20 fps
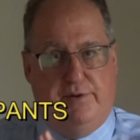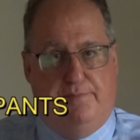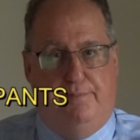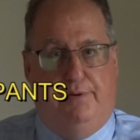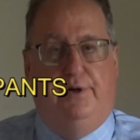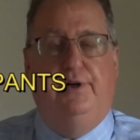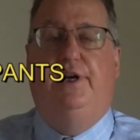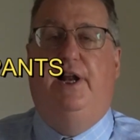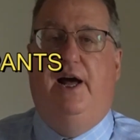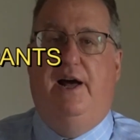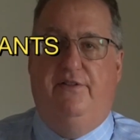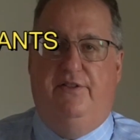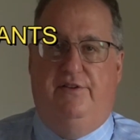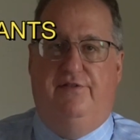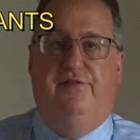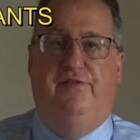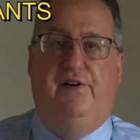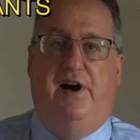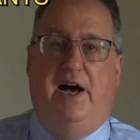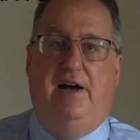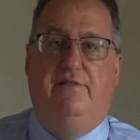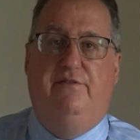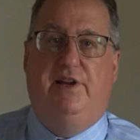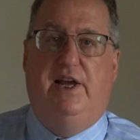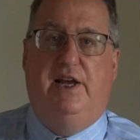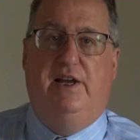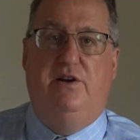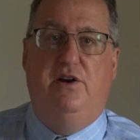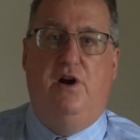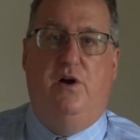you put on the
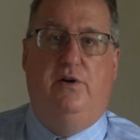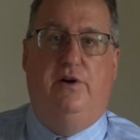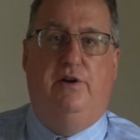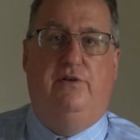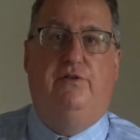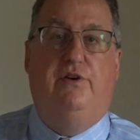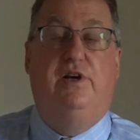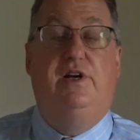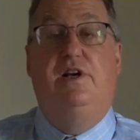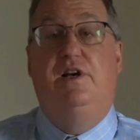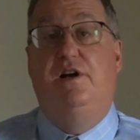5-day notice.